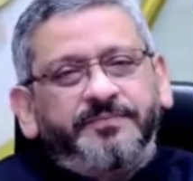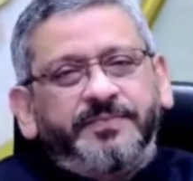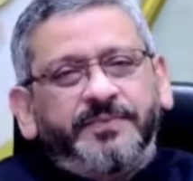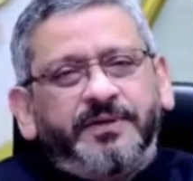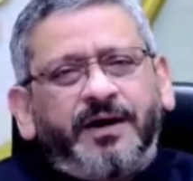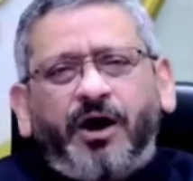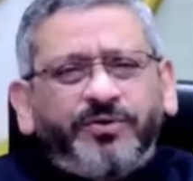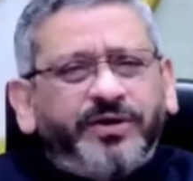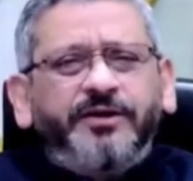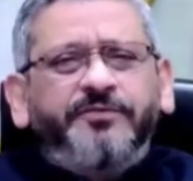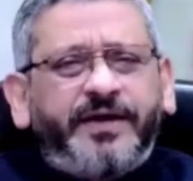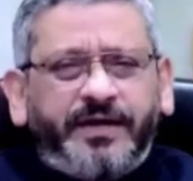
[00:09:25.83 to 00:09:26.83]
How
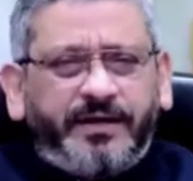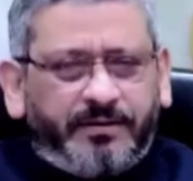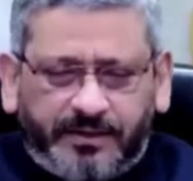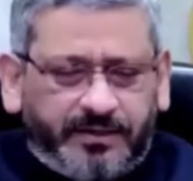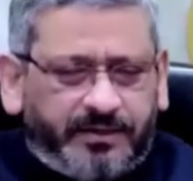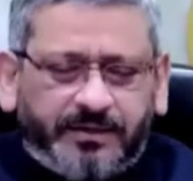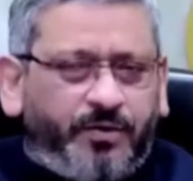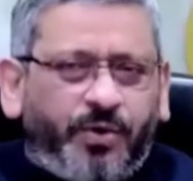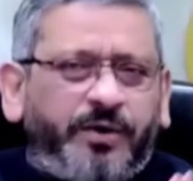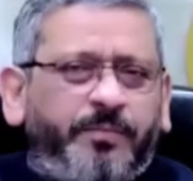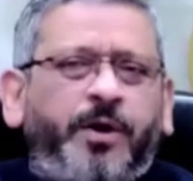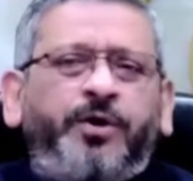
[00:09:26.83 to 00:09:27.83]
can we go
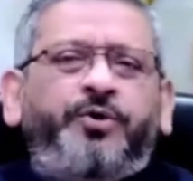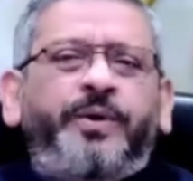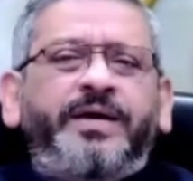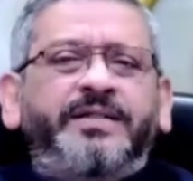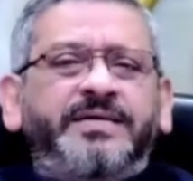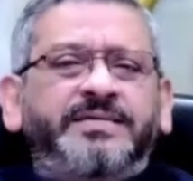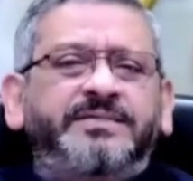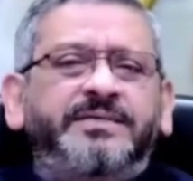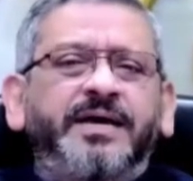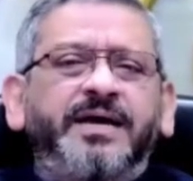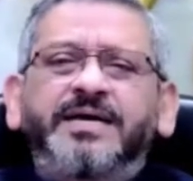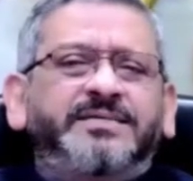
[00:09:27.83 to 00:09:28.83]
about doing this
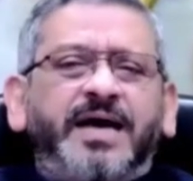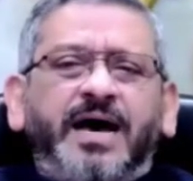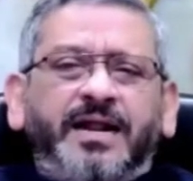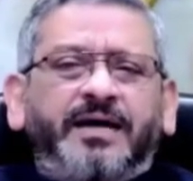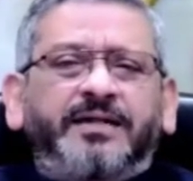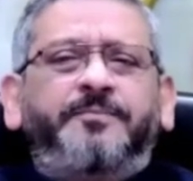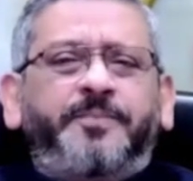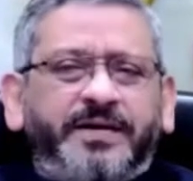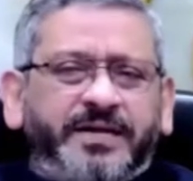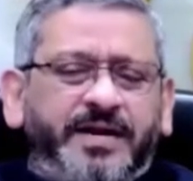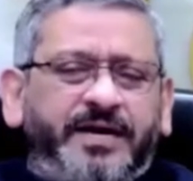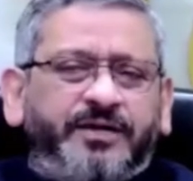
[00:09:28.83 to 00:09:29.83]
is another
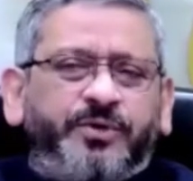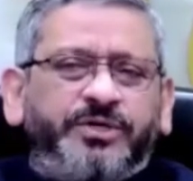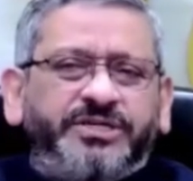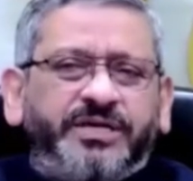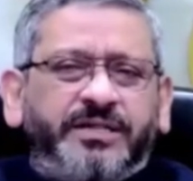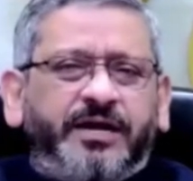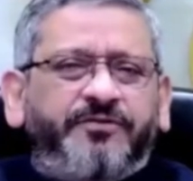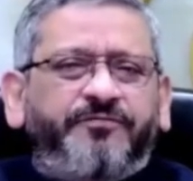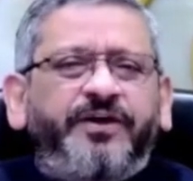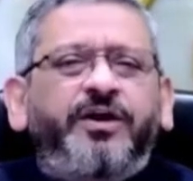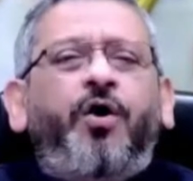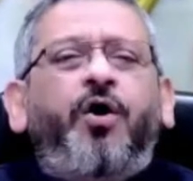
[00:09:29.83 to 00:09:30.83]
pertinent question that
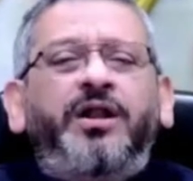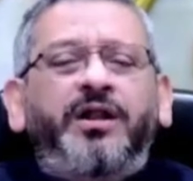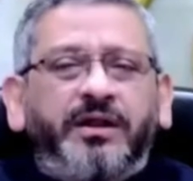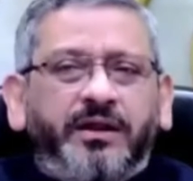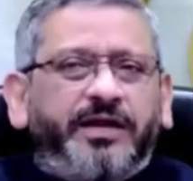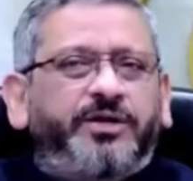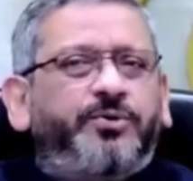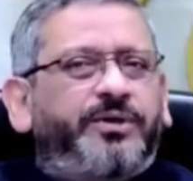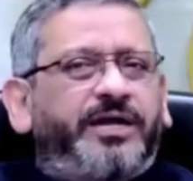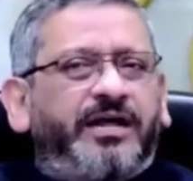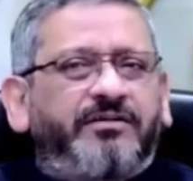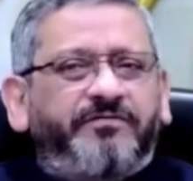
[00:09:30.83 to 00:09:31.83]
we all need to
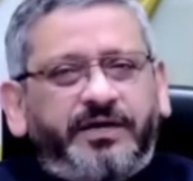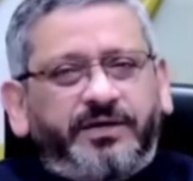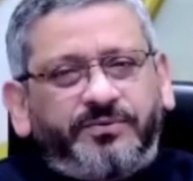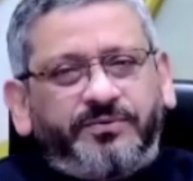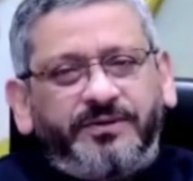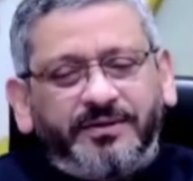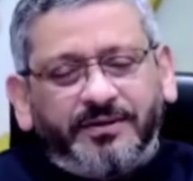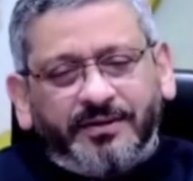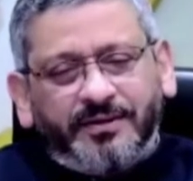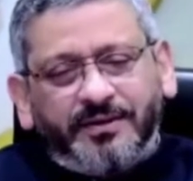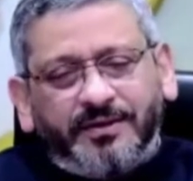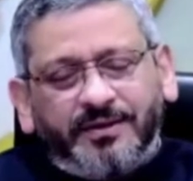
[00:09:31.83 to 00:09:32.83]
delve into.
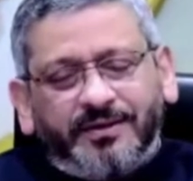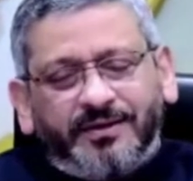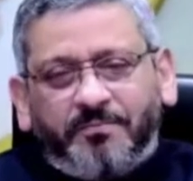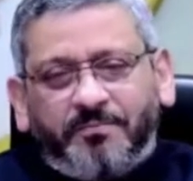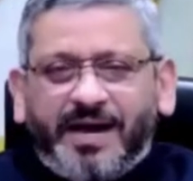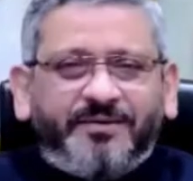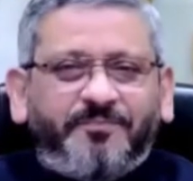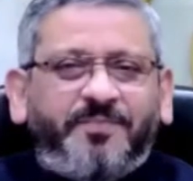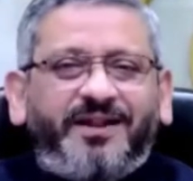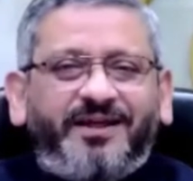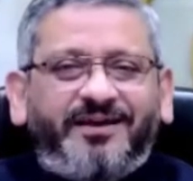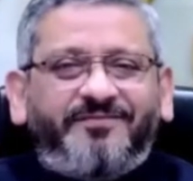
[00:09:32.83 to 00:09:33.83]
My
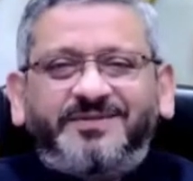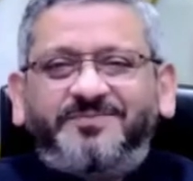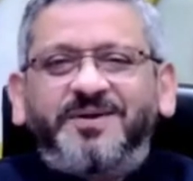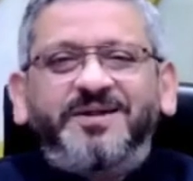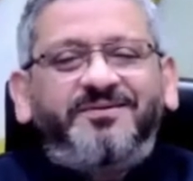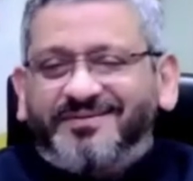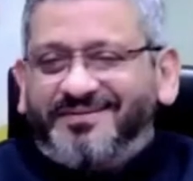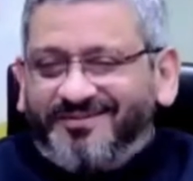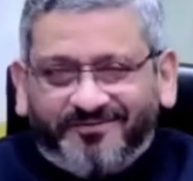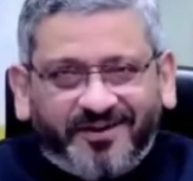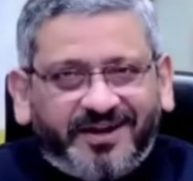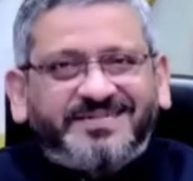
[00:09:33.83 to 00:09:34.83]
belief has been
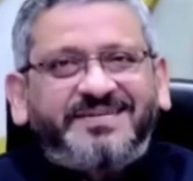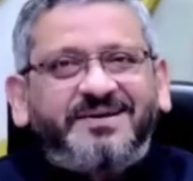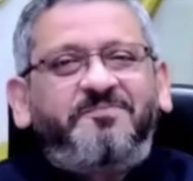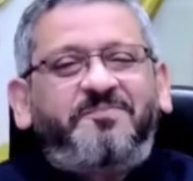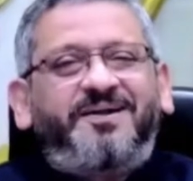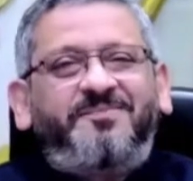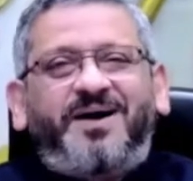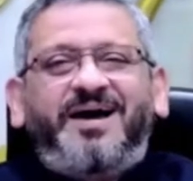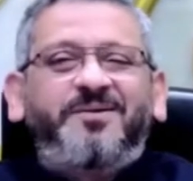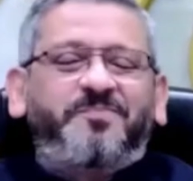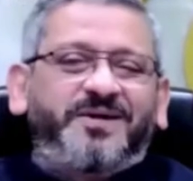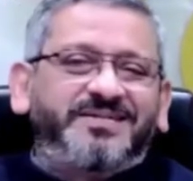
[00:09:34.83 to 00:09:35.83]
very simple. My
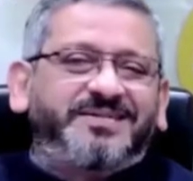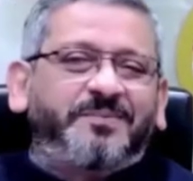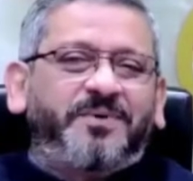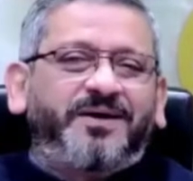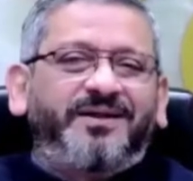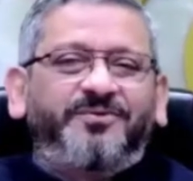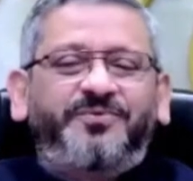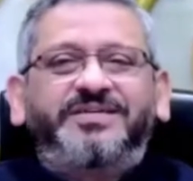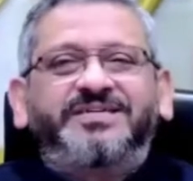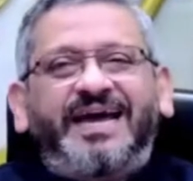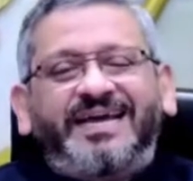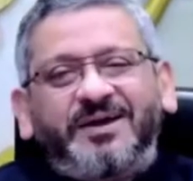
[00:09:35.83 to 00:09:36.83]
principle, which
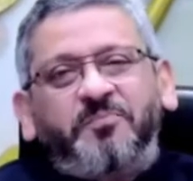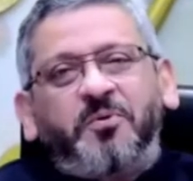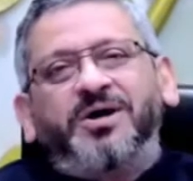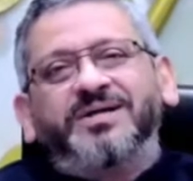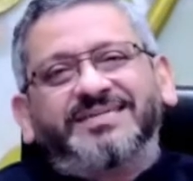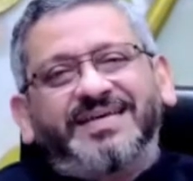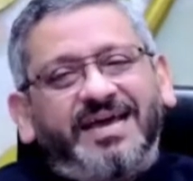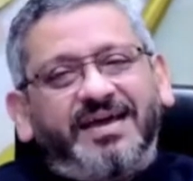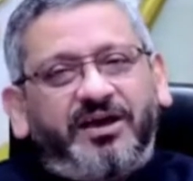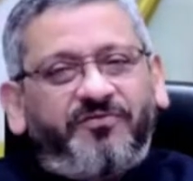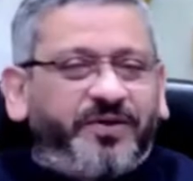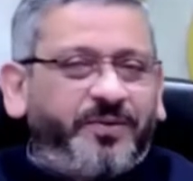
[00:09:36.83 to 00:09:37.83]
I keep on saying
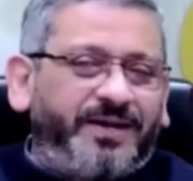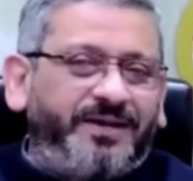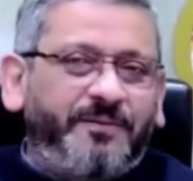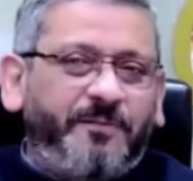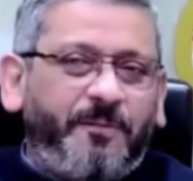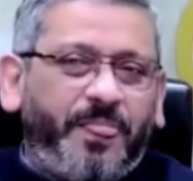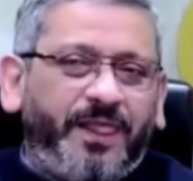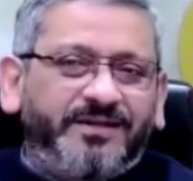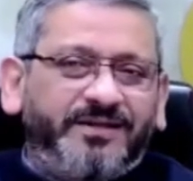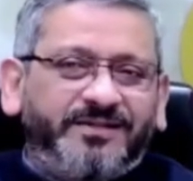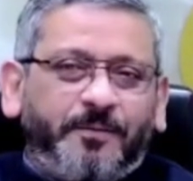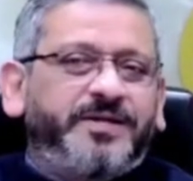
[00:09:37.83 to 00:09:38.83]
everyone,
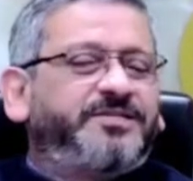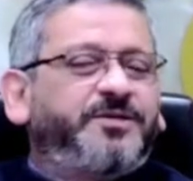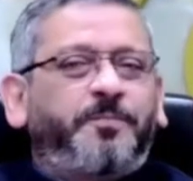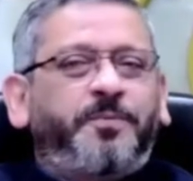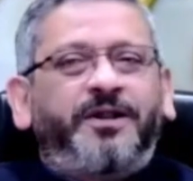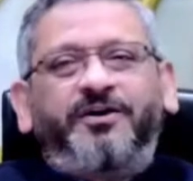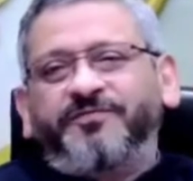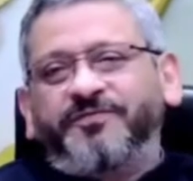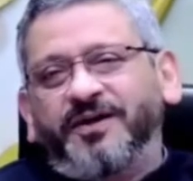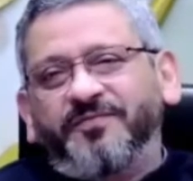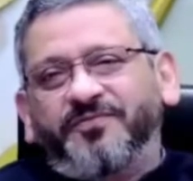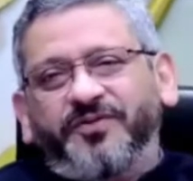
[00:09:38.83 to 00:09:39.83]
the principle of
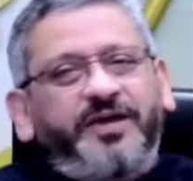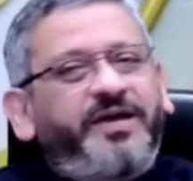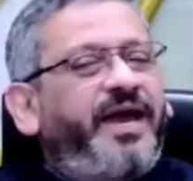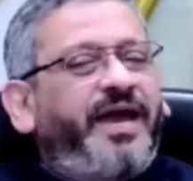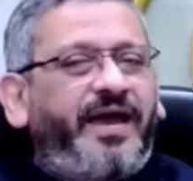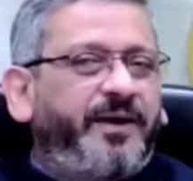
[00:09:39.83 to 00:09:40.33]
3A: